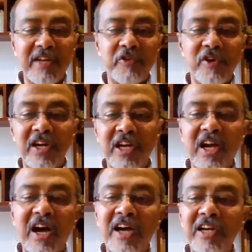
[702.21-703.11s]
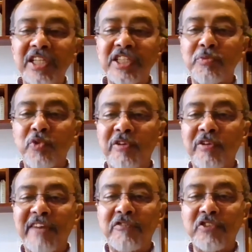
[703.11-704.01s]
If you are in a car, it is more of
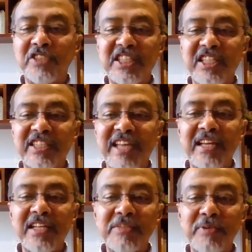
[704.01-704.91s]
5 to 6 year cycles.